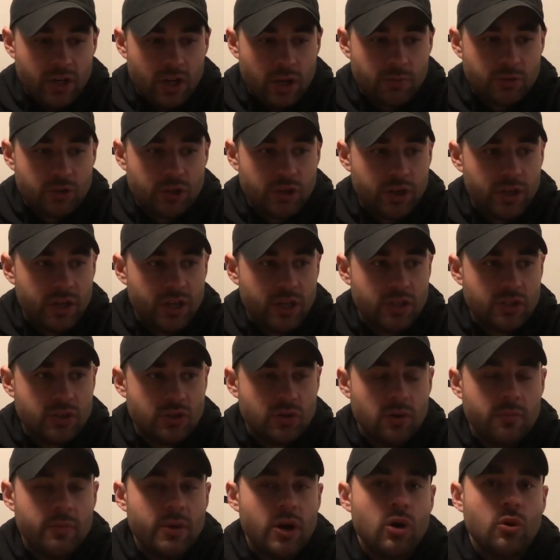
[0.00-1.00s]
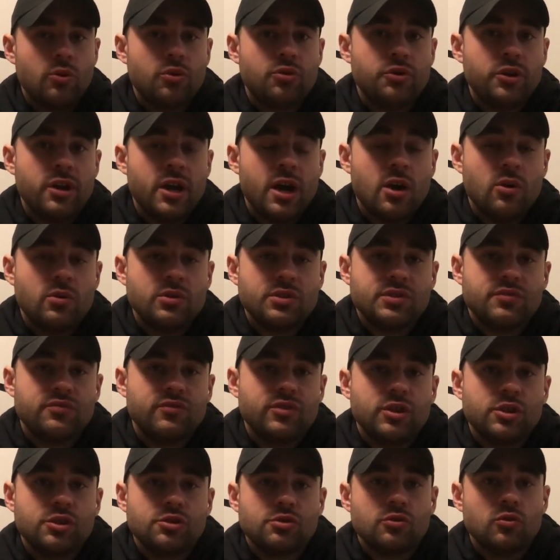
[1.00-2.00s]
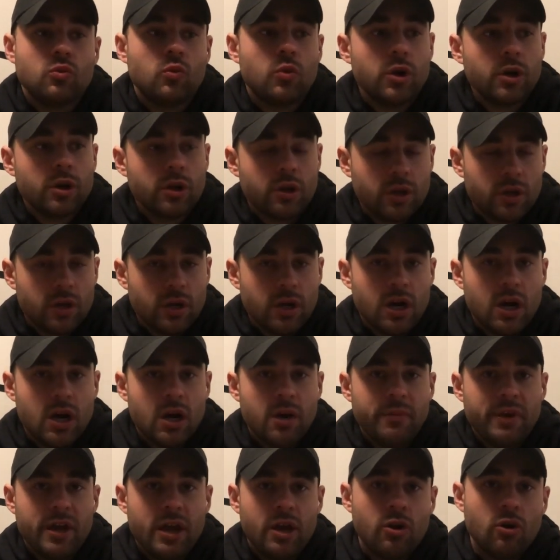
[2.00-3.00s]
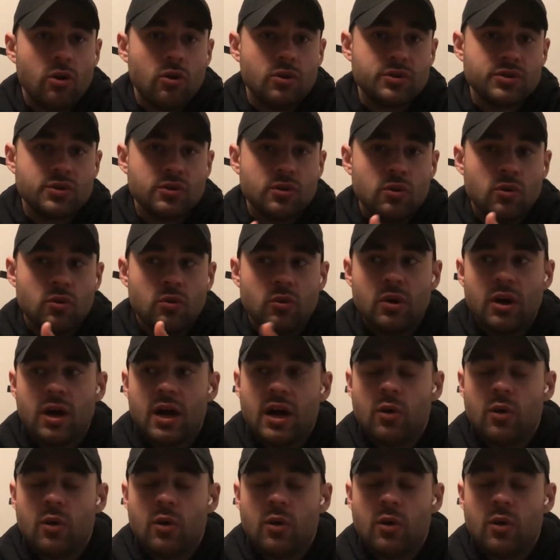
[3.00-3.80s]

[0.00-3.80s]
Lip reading: up turning into about 3 hours of additional work. And also I